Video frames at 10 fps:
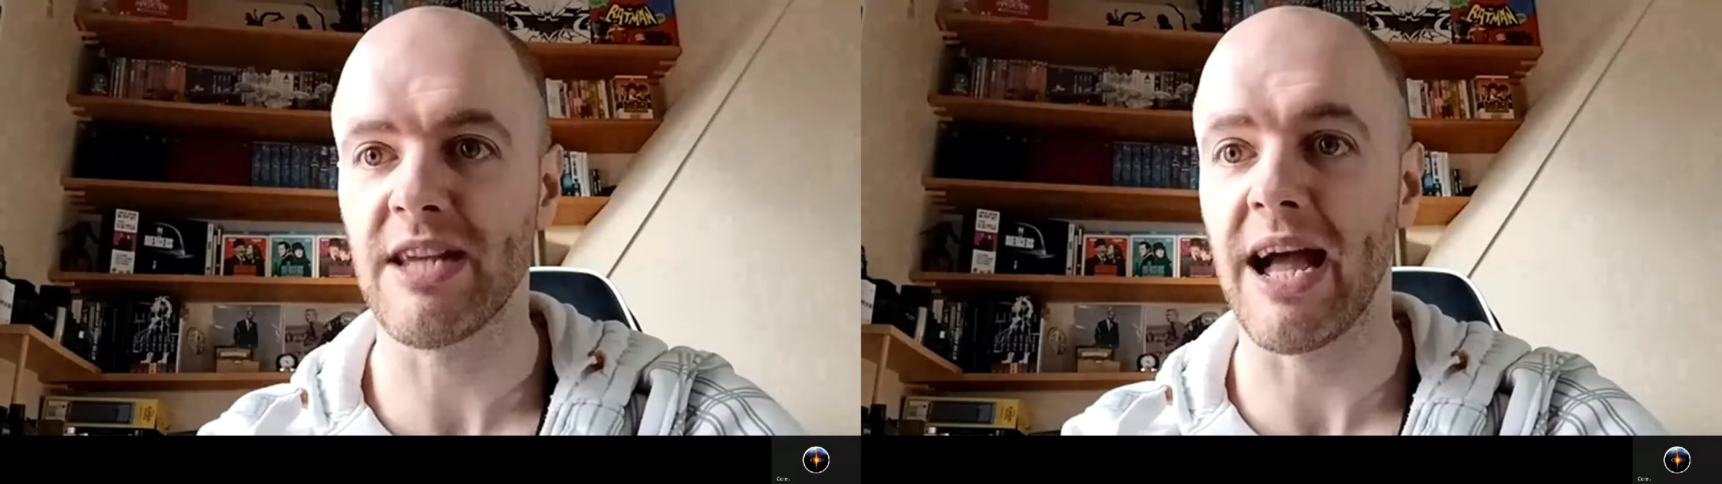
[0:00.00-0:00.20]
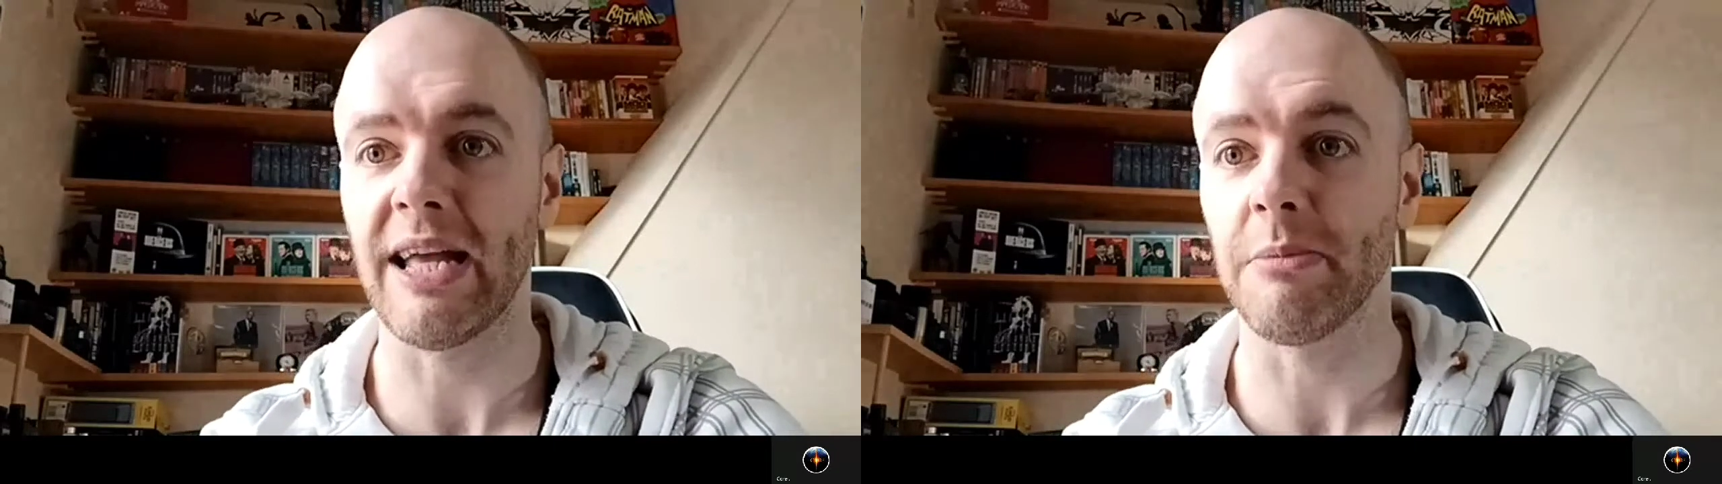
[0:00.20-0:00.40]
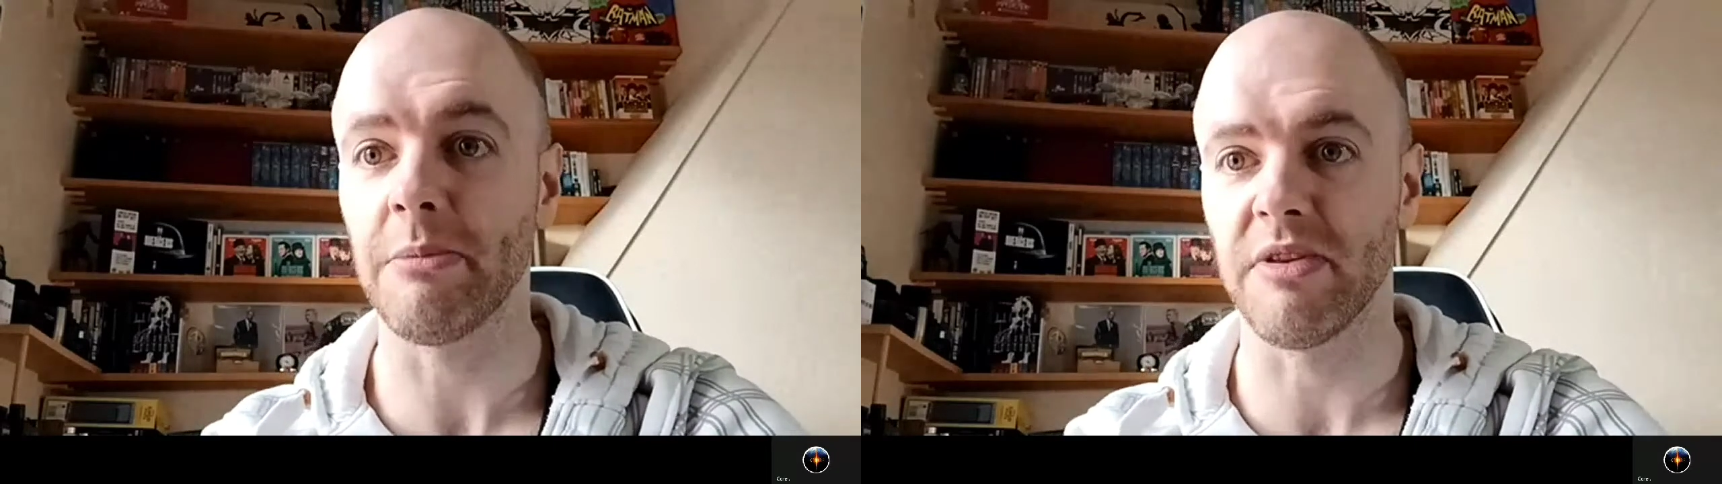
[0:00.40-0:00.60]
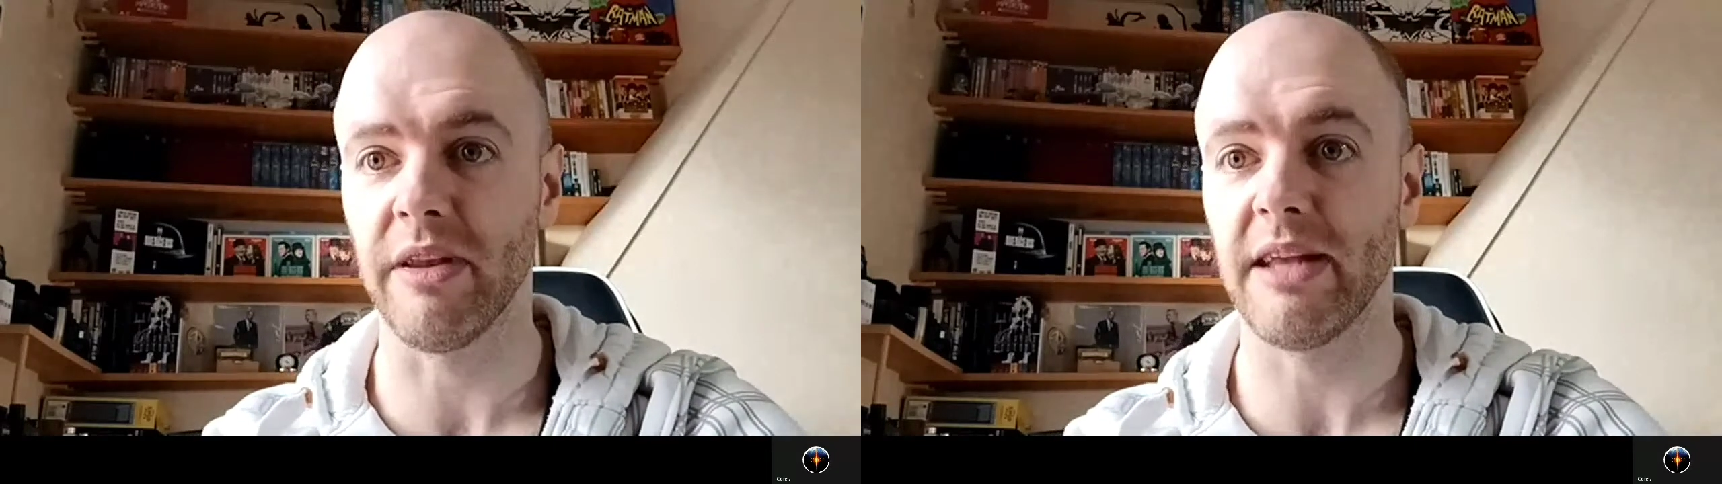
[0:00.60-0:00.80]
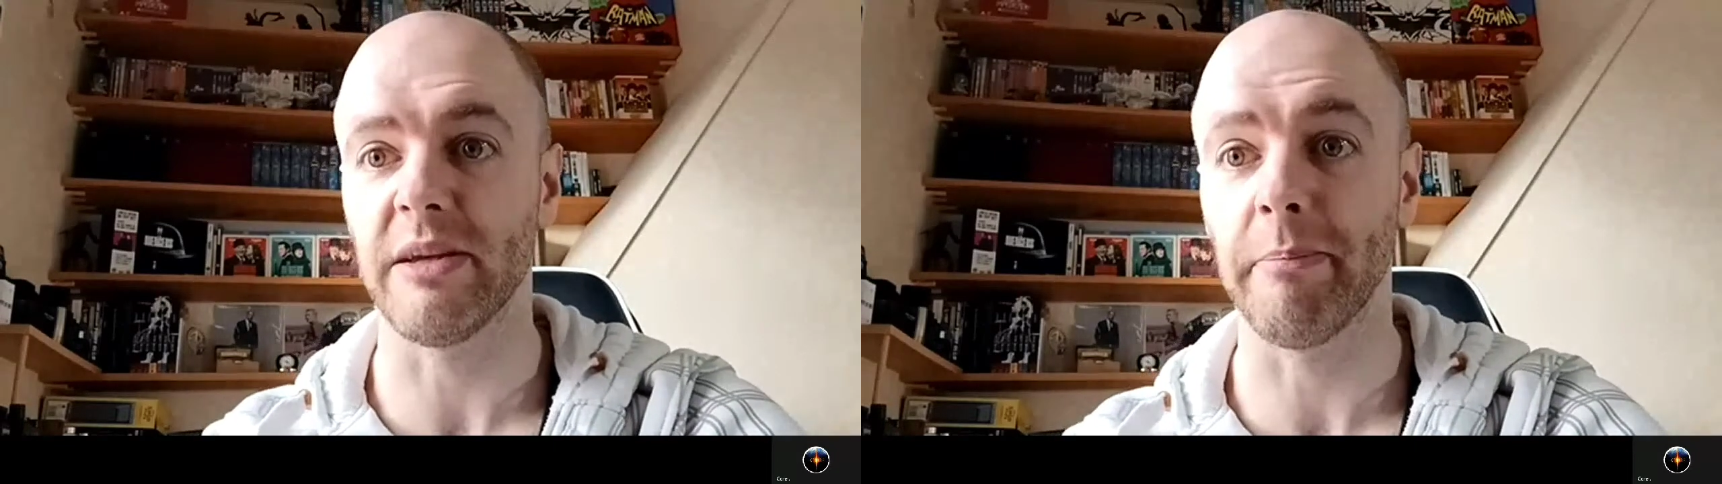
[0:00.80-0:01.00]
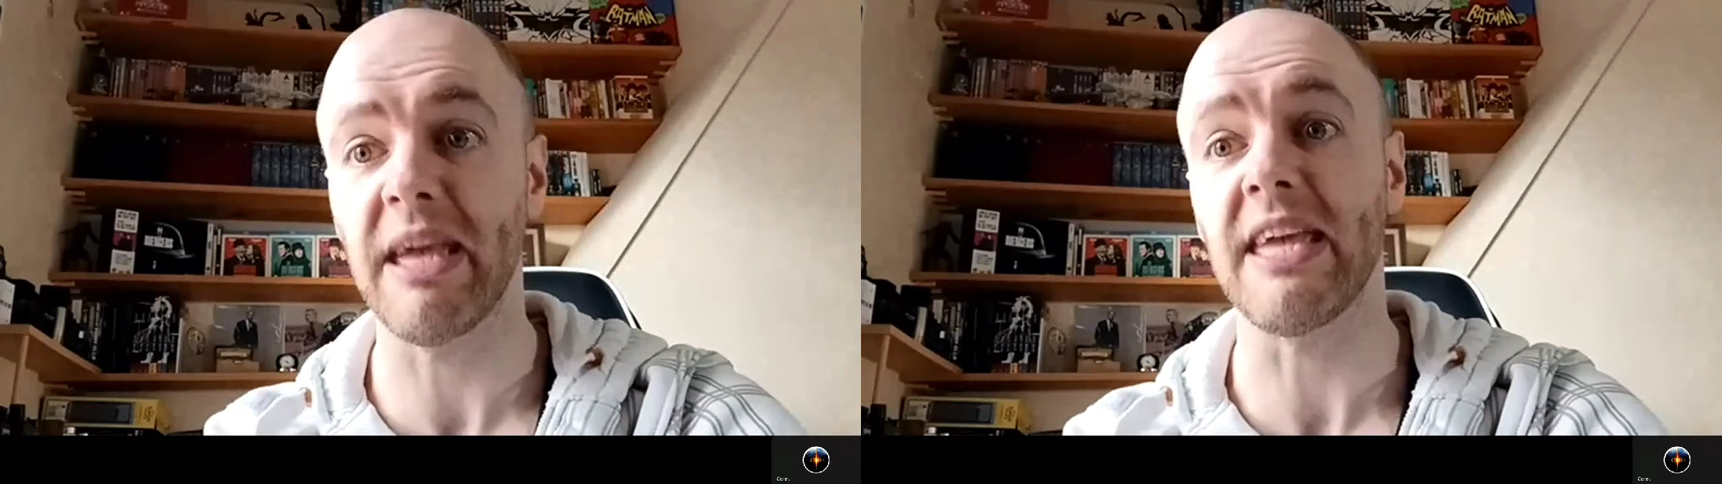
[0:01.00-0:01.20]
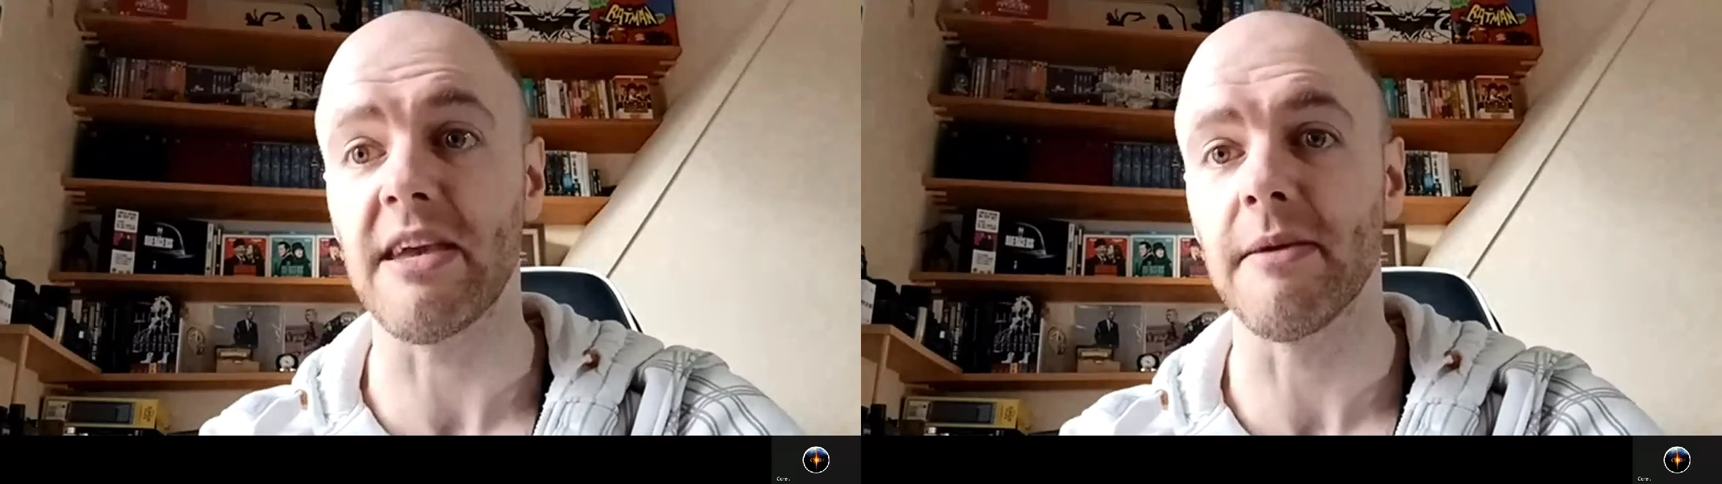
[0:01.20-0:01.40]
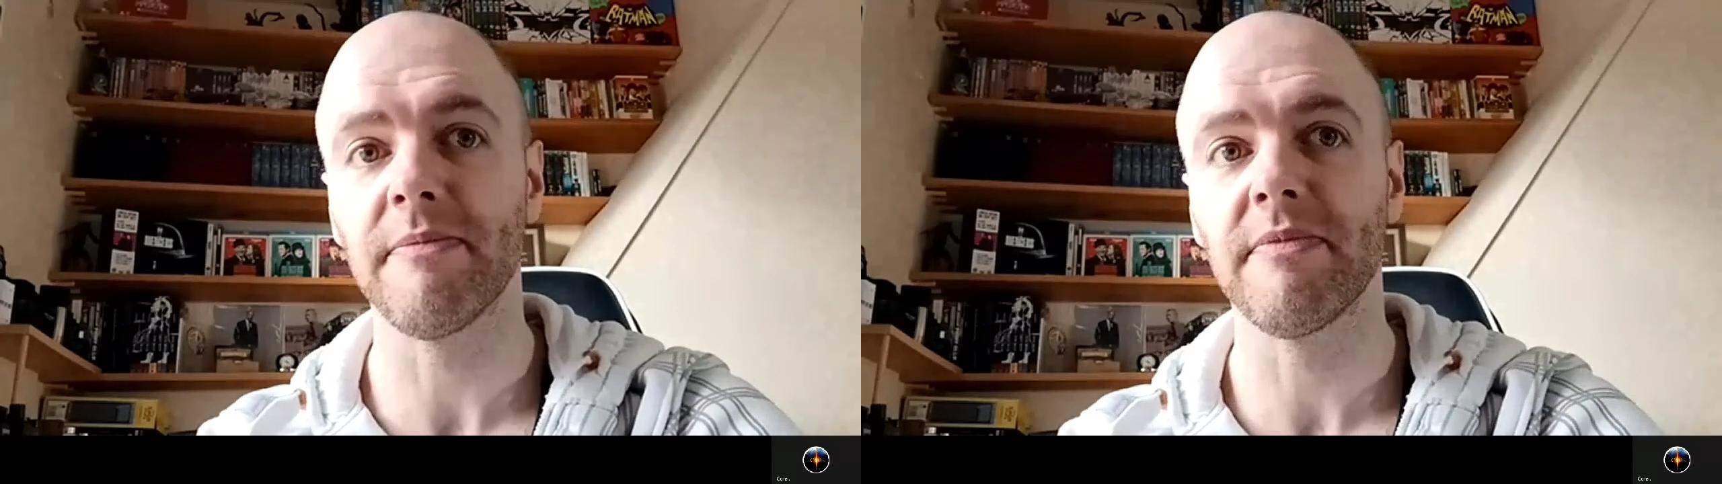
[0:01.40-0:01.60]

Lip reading: typed the letter P.